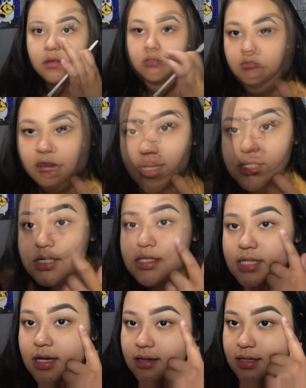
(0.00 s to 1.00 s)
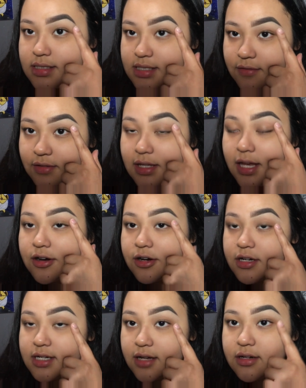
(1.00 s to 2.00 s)
Okay, as you can tell, it's definitely
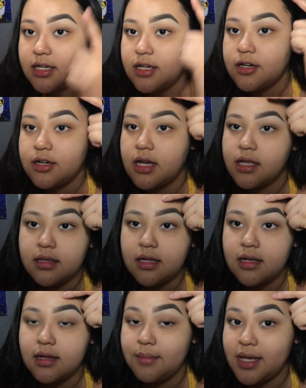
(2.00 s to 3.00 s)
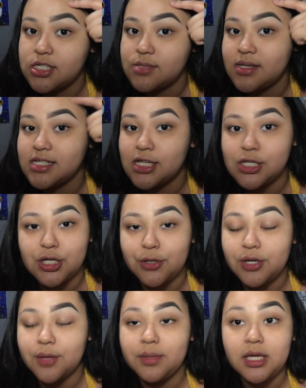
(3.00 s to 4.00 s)
lighter down here, and then it matches my skin
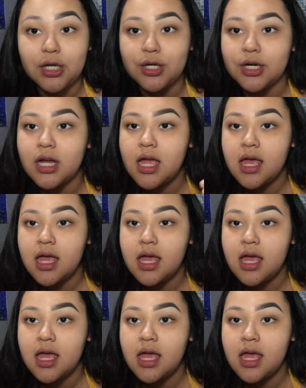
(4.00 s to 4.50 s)
tone up here.